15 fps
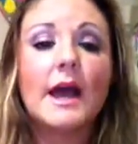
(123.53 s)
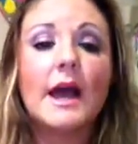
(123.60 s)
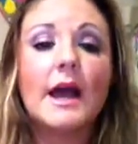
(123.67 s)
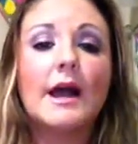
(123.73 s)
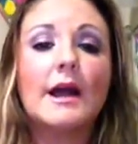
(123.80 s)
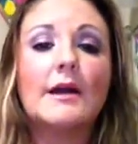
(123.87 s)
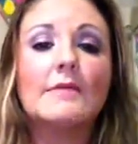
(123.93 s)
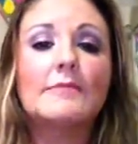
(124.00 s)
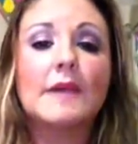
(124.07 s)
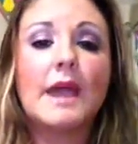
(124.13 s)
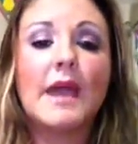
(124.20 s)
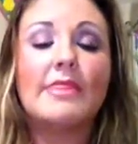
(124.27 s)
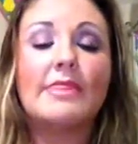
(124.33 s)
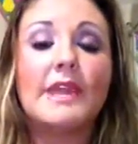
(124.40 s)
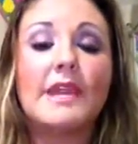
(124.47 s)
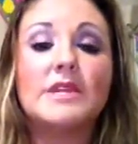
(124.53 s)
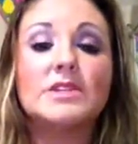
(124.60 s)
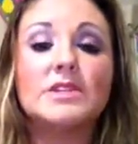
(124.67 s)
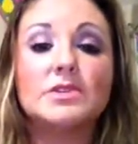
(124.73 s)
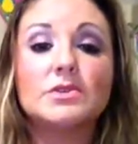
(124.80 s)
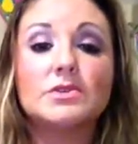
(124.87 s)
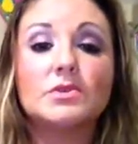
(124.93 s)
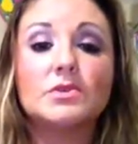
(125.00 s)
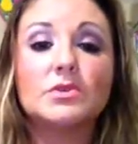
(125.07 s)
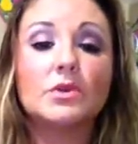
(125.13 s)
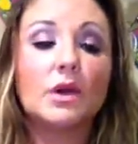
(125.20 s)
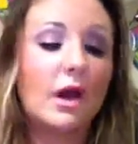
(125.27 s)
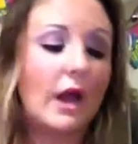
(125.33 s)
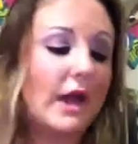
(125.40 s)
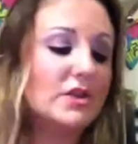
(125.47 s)
And they do,
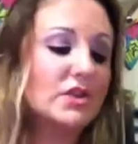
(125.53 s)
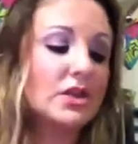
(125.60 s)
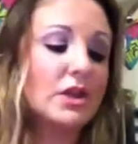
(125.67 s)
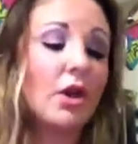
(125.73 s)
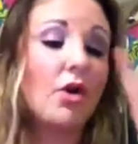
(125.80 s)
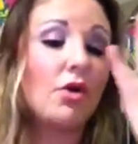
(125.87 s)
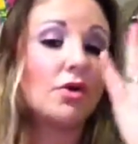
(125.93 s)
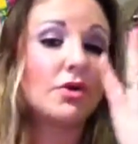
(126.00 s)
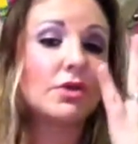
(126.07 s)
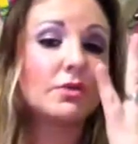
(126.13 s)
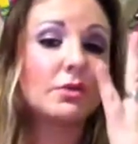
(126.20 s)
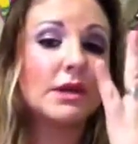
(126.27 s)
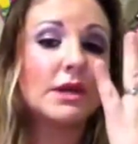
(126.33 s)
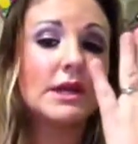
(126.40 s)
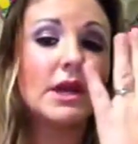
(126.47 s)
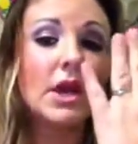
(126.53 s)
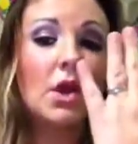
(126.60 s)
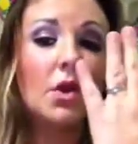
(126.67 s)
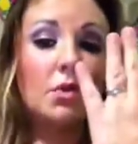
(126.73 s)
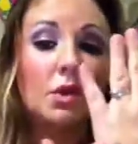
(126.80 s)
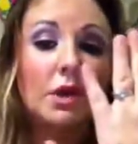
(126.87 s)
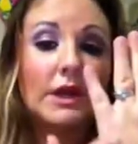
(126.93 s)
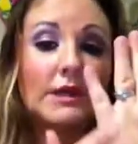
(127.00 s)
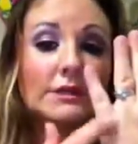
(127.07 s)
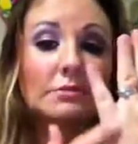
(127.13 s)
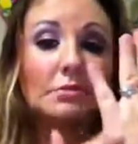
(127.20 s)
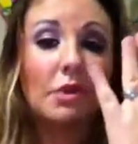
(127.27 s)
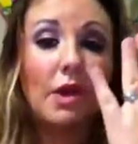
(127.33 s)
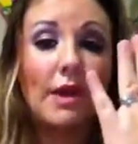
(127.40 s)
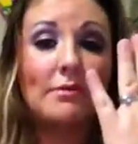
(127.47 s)
actually all 3 work as a
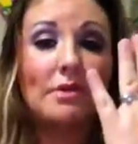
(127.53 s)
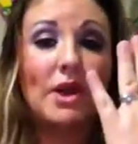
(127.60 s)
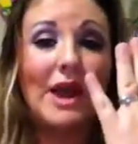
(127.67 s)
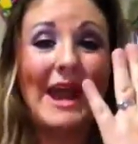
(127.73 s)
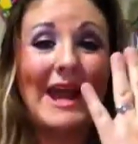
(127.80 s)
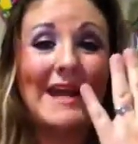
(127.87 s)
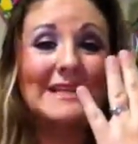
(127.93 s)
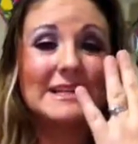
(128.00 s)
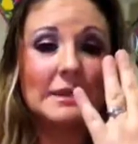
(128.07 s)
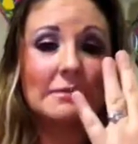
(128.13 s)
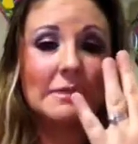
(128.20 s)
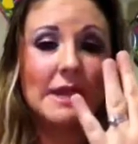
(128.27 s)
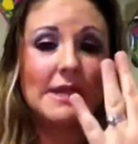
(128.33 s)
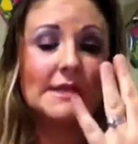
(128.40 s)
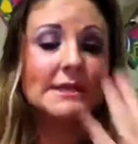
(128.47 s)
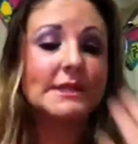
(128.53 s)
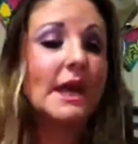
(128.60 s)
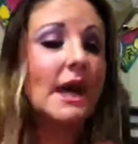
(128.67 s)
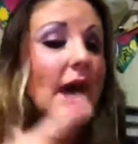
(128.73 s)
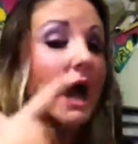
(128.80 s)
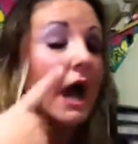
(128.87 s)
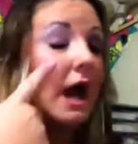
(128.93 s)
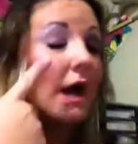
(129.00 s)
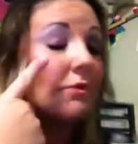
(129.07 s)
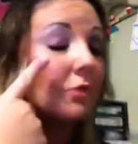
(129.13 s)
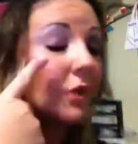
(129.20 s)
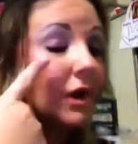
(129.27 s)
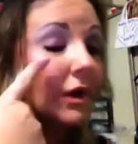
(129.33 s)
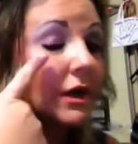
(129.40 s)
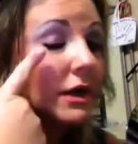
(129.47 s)
primer and a base. I'm
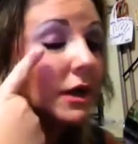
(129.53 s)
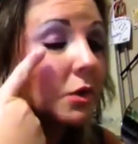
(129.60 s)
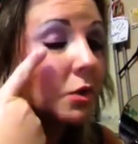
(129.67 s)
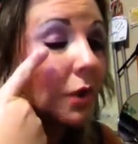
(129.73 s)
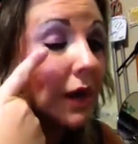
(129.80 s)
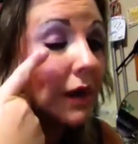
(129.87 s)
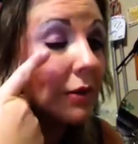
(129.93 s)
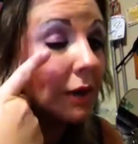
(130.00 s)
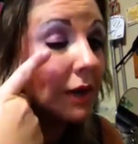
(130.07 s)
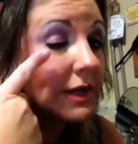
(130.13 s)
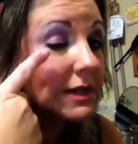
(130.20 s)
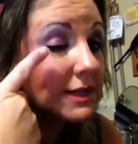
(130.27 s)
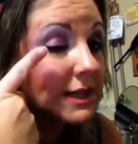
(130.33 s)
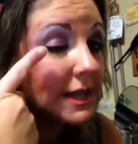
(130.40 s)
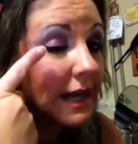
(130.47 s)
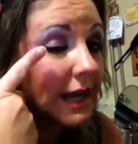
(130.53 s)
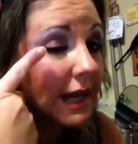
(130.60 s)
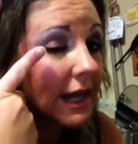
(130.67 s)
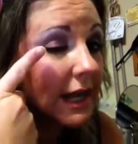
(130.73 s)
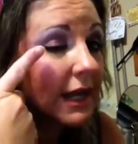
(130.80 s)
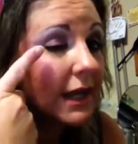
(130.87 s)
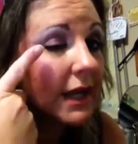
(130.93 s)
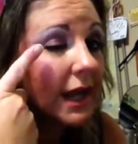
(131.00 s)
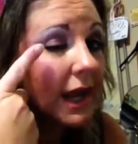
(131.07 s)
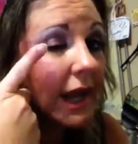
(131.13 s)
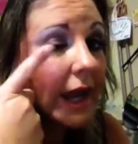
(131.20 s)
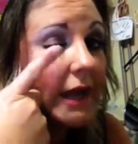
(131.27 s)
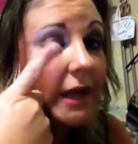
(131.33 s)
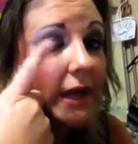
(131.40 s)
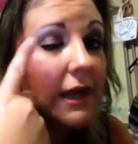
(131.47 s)
wearing the white one today,
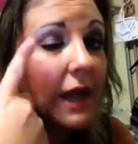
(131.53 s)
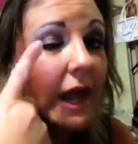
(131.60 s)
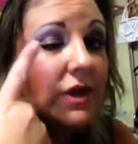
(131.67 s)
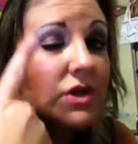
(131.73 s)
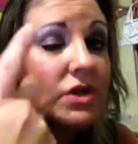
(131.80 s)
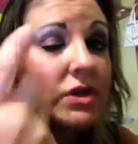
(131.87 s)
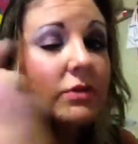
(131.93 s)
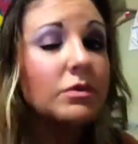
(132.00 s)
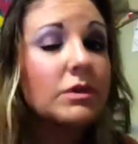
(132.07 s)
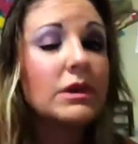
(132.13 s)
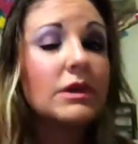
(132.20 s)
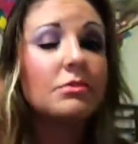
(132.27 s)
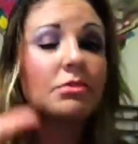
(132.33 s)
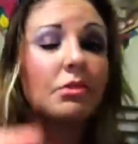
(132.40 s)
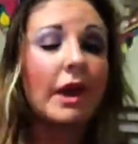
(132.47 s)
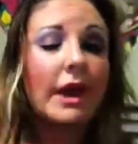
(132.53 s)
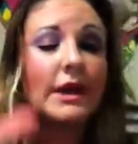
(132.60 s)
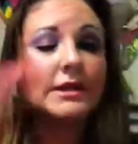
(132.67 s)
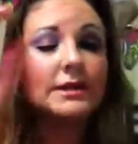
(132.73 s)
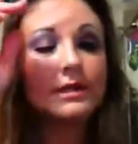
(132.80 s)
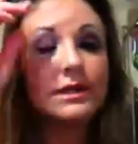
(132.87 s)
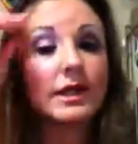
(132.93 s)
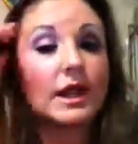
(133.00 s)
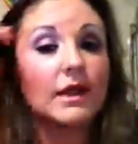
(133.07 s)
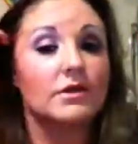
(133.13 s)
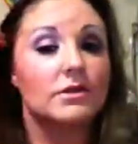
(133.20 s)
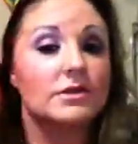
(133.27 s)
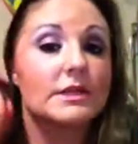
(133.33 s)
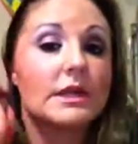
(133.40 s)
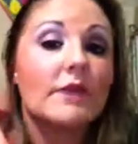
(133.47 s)
and it actually really brightened the
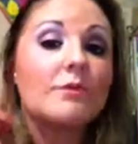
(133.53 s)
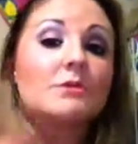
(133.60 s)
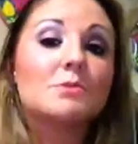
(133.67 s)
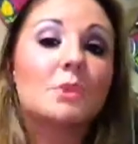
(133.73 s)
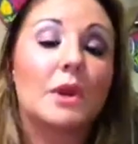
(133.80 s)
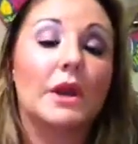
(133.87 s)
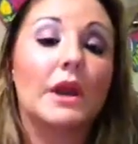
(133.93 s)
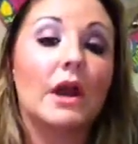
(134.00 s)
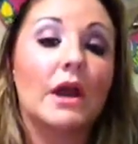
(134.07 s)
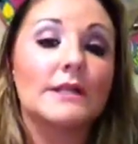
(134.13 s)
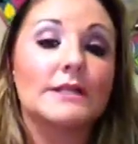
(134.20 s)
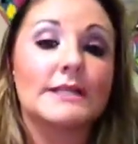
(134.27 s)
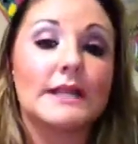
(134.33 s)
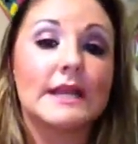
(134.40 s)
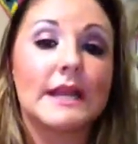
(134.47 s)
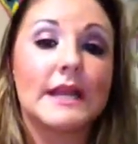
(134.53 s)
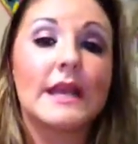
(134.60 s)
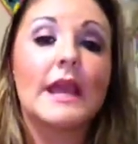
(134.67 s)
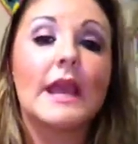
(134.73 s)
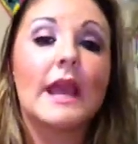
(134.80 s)
colors that I was putting on today.